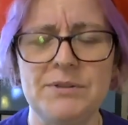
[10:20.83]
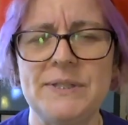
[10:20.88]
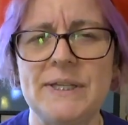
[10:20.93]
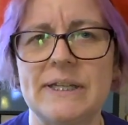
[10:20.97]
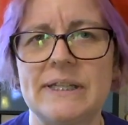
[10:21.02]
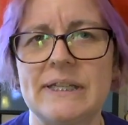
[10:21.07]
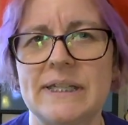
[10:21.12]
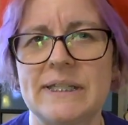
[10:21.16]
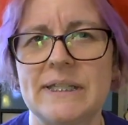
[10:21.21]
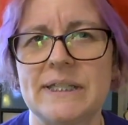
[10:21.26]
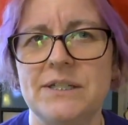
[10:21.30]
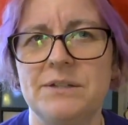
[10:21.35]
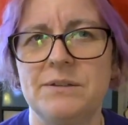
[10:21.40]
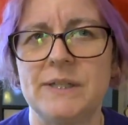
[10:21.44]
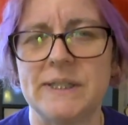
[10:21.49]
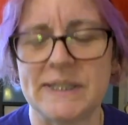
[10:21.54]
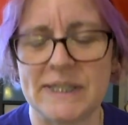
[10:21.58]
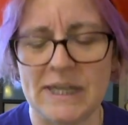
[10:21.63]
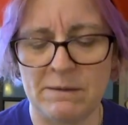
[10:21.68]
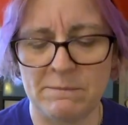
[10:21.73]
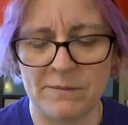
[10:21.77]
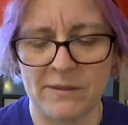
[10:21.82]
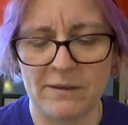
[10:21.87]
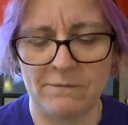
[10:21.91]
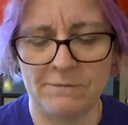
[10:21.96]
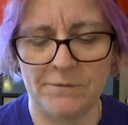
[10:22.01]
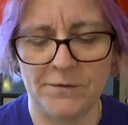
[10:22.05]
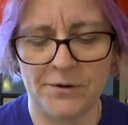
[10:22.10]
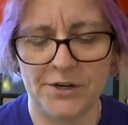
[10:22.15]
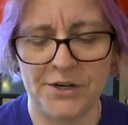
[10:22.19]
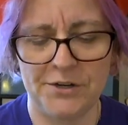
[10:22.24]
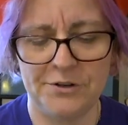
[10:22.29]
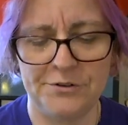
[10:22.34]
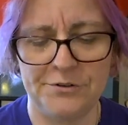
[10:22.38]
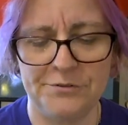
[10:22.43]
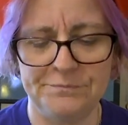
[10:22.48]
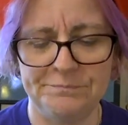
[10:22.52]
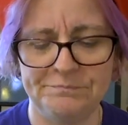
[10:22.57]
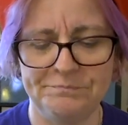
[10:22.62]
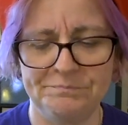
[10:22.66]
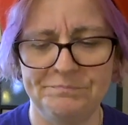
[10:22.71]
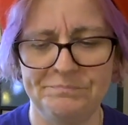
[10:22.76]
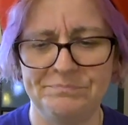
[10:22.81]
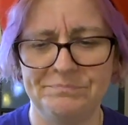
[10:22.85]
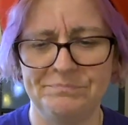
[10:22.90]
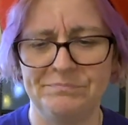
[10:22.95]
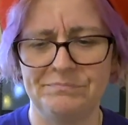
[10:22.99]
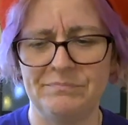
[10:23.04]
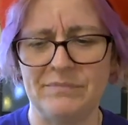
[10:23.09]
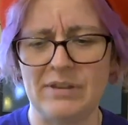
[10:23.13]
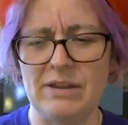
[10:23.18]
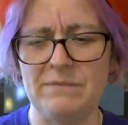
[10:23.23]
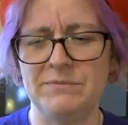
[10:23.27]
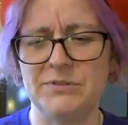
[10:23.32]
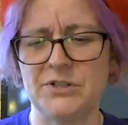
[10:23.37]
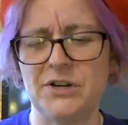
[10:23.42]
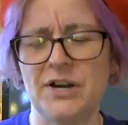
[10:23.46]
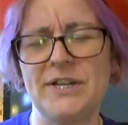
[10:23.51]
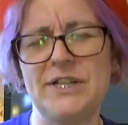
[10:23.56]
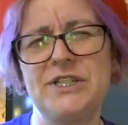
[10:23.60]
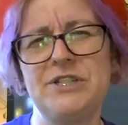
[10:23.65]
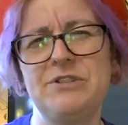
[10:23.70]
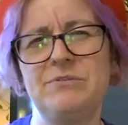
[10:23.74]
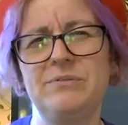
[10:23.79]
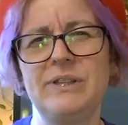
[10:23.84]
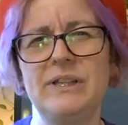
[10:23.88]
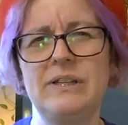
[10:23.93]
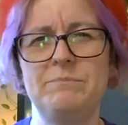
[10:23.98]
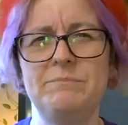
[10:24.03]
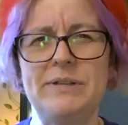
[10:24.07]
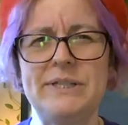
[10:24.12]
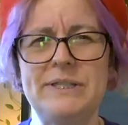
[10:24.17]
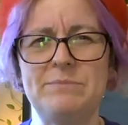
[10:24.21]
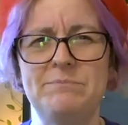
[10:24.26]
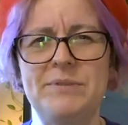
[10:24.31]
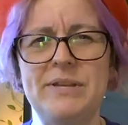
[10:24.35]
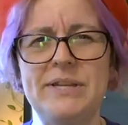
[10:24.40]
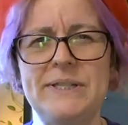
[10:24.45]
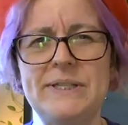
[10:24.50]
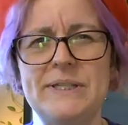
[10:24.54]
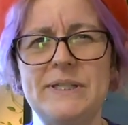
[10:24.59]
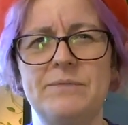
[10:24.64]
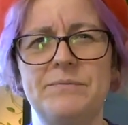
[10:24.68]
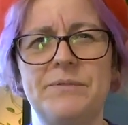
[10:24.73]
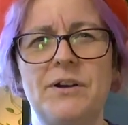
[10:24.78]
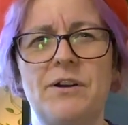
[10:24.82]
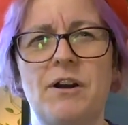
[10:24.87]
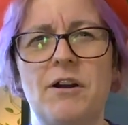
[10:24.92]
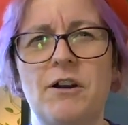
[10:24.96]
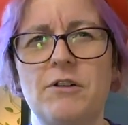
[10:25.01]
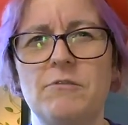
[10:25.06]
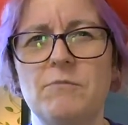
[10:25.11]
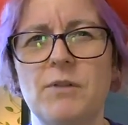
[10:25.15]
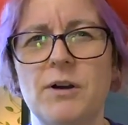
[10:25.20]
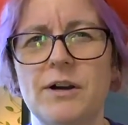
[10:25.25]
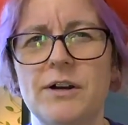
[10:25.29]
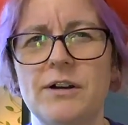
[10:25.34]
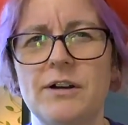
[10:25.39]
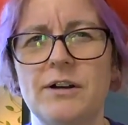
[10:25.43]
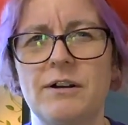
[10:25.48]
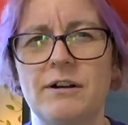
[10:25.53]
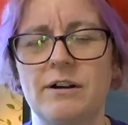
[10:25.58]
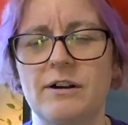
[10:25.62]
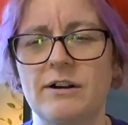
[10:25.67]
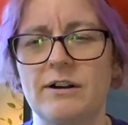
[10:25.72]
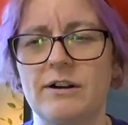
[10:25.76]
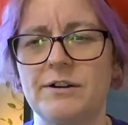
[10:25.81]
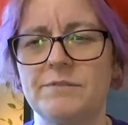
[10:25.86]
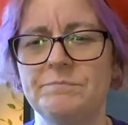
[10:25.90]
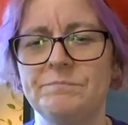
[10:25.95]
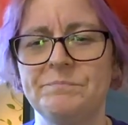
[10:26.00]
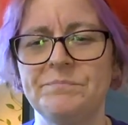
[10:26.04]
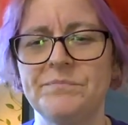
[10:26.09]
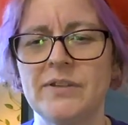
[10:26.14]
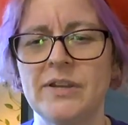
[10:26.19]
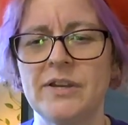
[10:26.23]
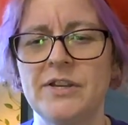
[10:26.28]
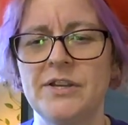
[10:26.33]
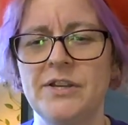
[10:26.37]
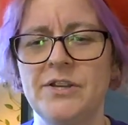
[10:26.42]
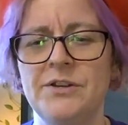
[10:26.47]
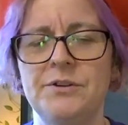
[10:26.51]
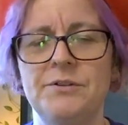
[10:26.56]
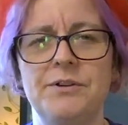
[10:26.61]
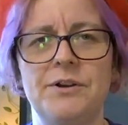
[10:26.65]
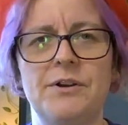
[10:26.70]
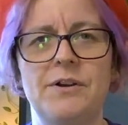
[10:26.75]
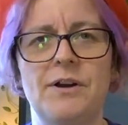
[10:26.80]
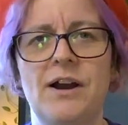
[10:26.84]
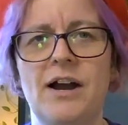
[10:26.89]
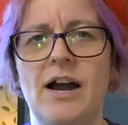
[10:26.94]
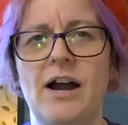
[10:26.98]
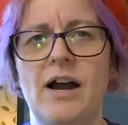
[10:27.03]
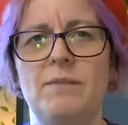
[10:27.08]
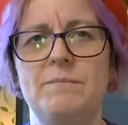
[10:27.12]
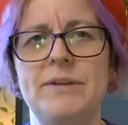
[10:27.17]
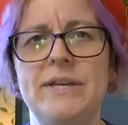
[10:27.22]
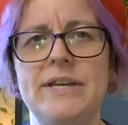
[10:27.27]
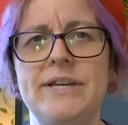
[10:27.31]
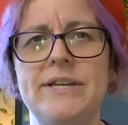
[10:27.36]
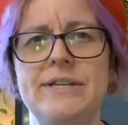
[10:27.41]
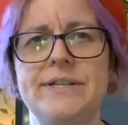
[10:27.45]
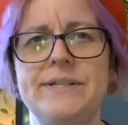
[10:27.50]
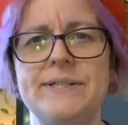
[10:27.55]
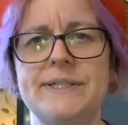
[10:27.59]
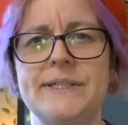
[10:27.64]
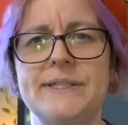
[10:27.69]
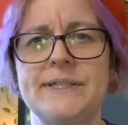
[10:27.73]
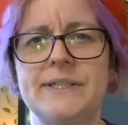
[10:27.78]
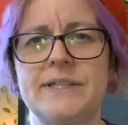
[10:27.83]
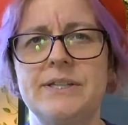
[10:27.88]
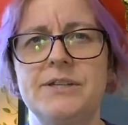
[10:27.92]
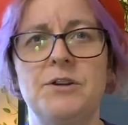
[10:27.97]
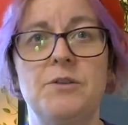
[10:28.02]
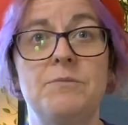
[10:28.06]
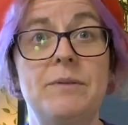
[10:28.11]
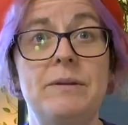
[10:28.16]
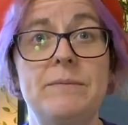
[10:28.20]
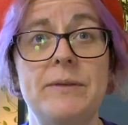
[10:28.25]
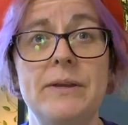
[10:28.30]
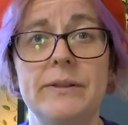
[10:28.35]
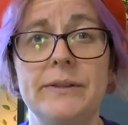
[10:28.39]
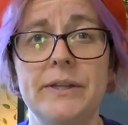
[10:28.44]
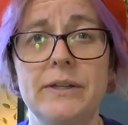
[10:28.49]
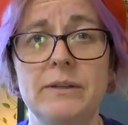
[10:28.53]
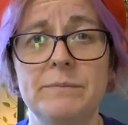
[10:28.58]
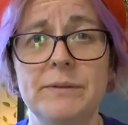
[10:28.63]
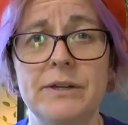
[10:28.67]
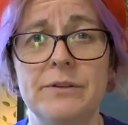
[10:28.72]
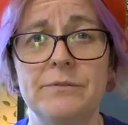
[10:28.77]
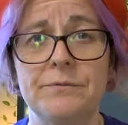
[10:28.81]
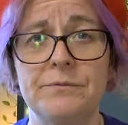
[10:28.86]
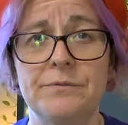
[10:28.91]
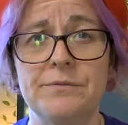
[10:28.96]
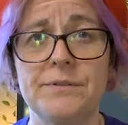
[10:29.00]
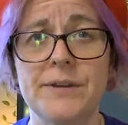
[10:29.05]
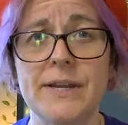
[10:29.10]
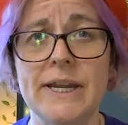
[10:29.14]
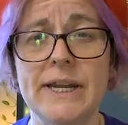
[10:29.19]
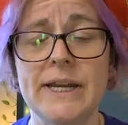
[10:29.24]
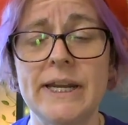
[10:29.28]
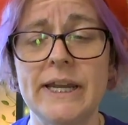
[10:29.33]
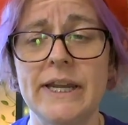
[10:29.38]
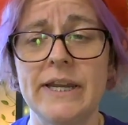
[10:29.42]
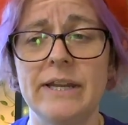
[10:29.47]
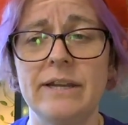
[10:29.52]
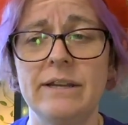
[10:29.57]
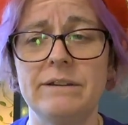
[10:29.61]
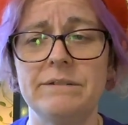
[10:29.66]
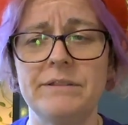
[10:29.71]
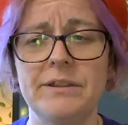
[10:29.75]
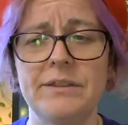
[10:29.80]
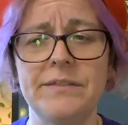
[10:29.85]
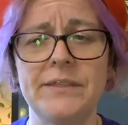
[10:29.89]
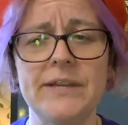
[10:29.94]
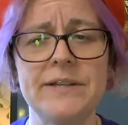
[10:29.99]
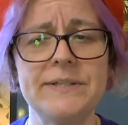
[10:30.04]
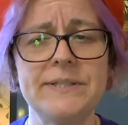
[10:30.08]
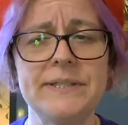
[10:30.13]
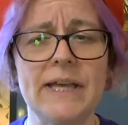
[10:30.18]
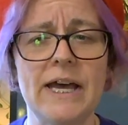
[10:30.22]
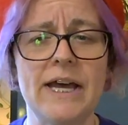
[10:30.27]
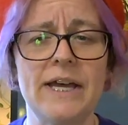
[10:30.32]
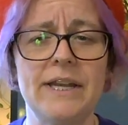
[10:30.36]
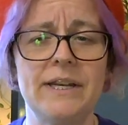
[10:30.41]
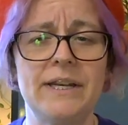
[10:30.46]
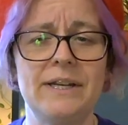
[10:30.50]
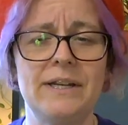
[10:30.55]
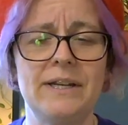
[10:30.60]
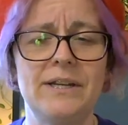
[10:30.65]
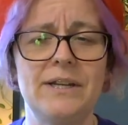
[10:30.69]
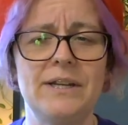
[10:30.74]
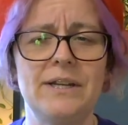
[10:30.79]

Music doesn't do the same thing for you. Even trying to do little bits and pieces of your artwork or, you know, your hobbies, you know, maybe a little bit of reading, the things that